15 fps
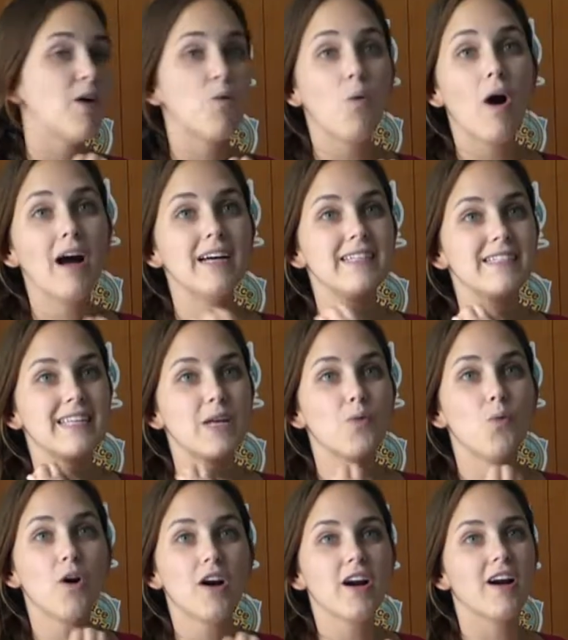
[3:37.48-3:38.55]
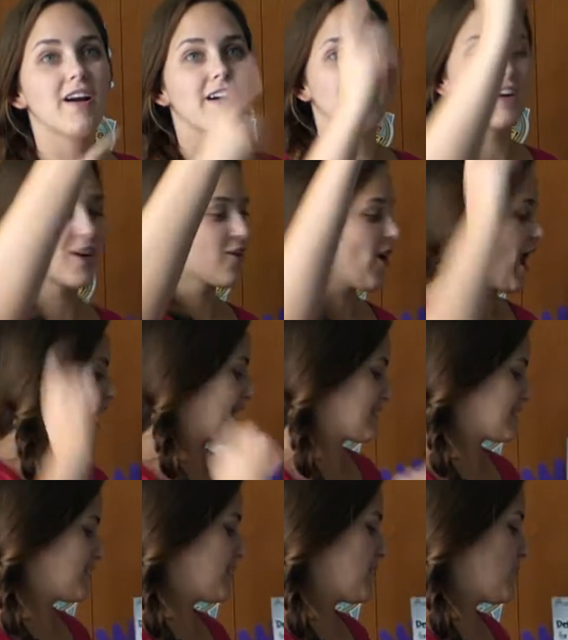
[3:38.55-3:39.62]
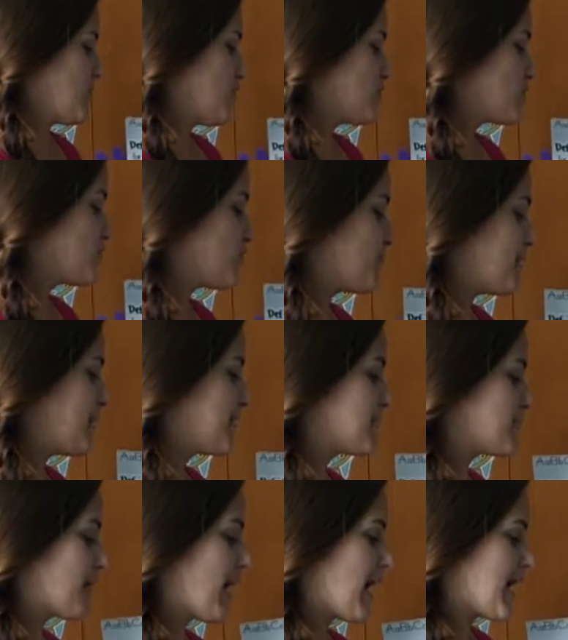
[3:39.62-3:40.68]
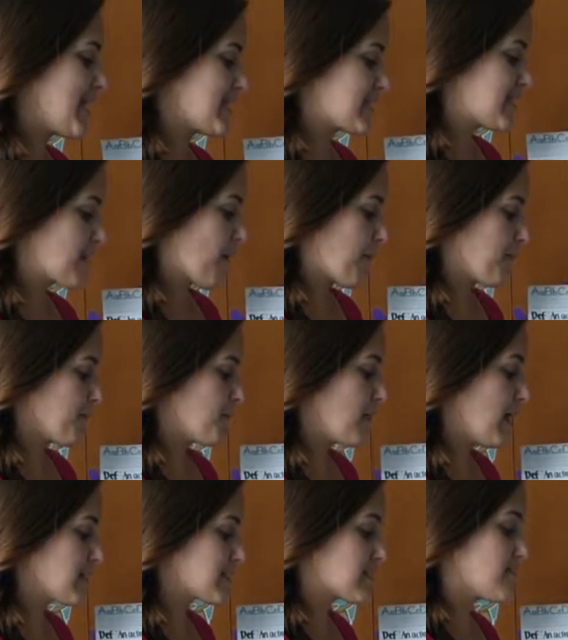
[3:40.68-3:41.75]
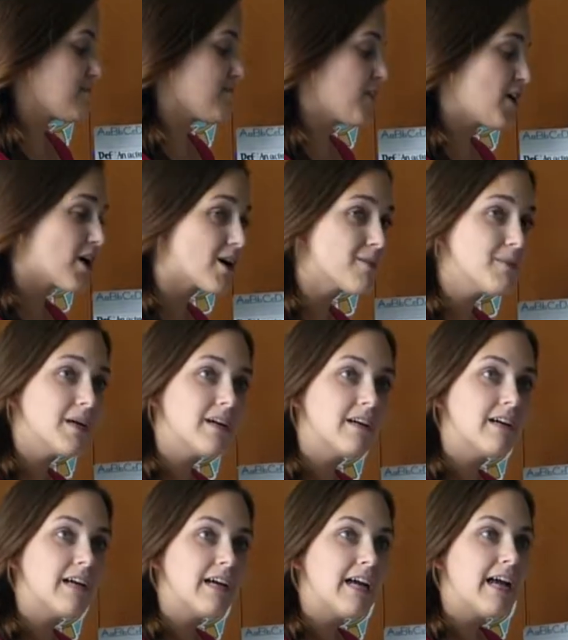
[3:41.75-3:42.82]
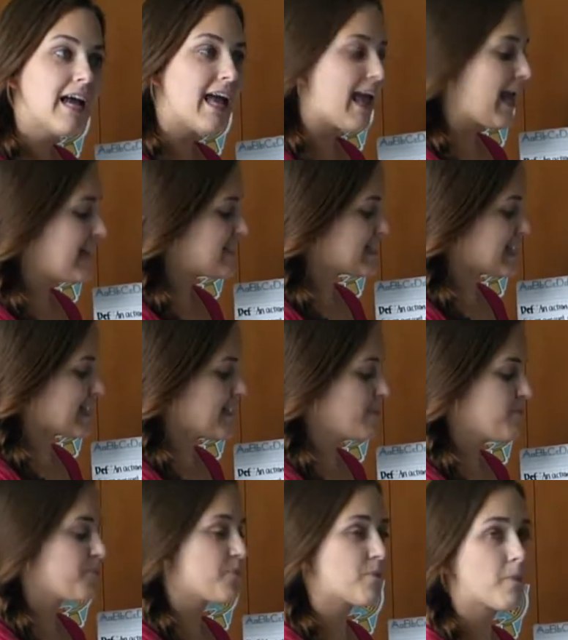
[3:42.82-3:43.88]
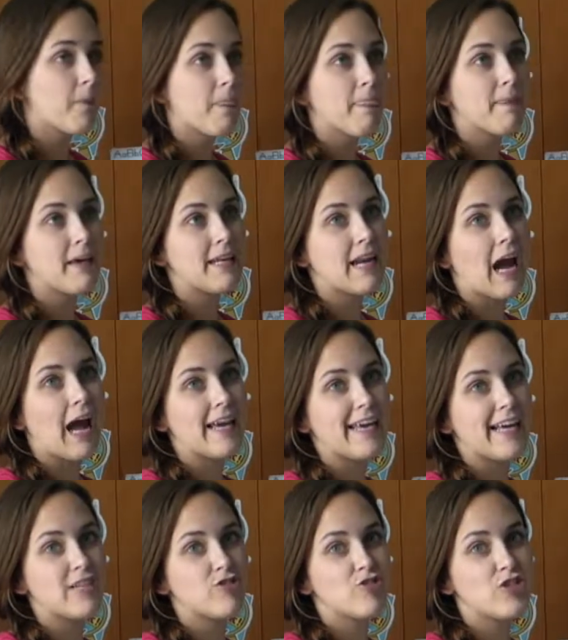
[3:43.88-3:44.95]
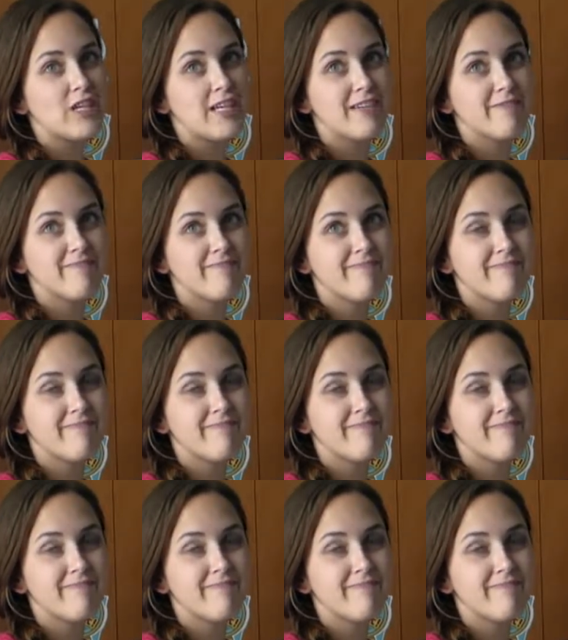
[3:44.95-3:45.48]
Was and were, correct. To be in the past, plus the verb ending in ing.